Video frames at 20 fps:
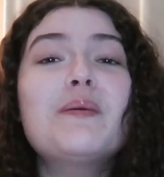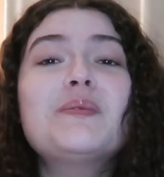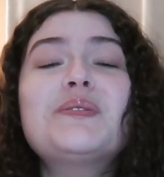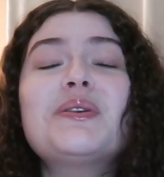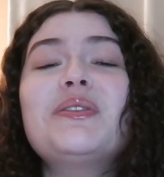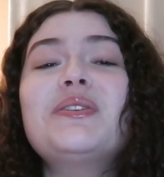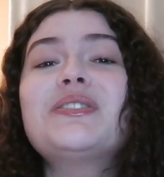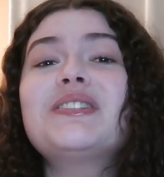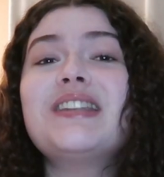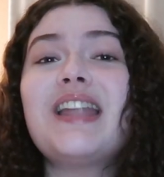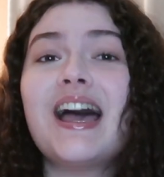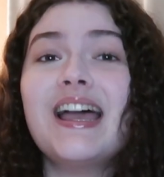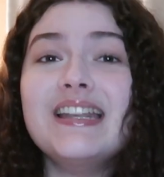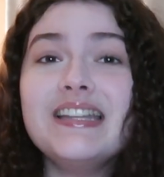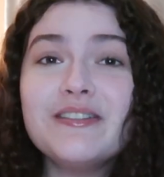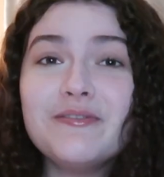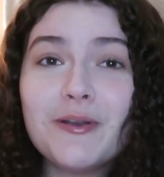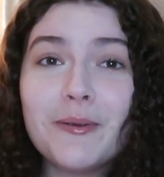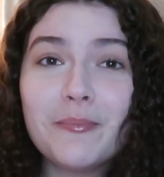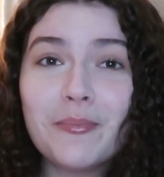So there's 9
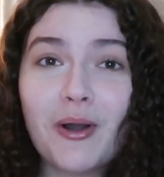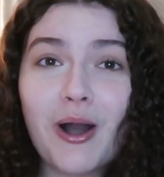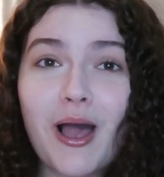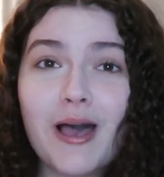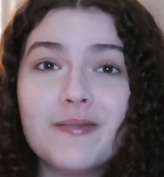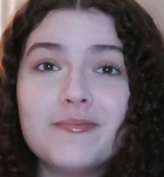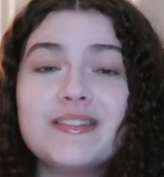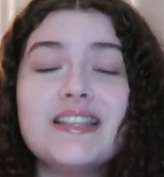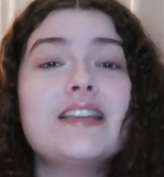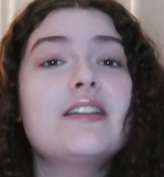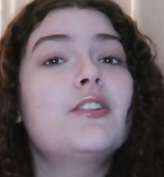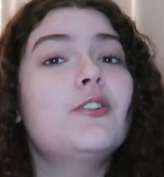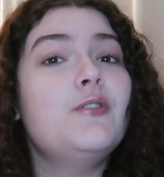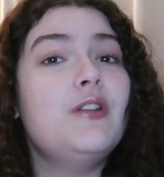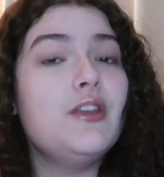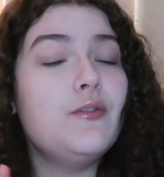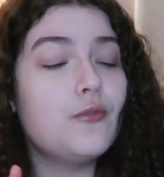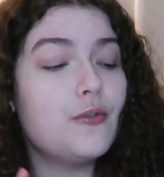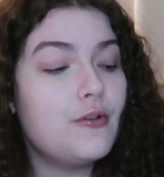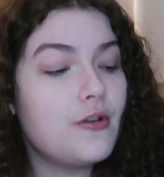different prompts,
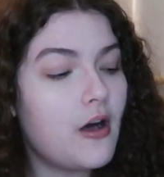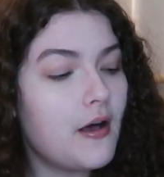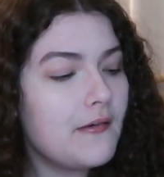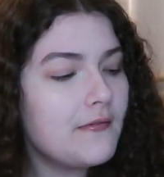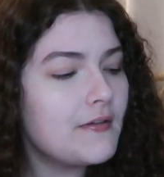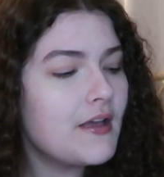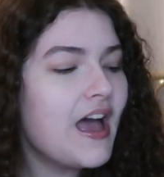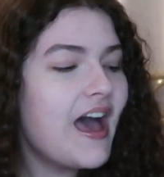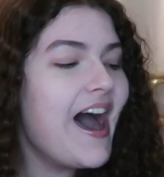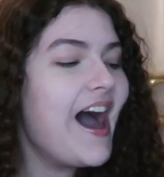including Rudolph.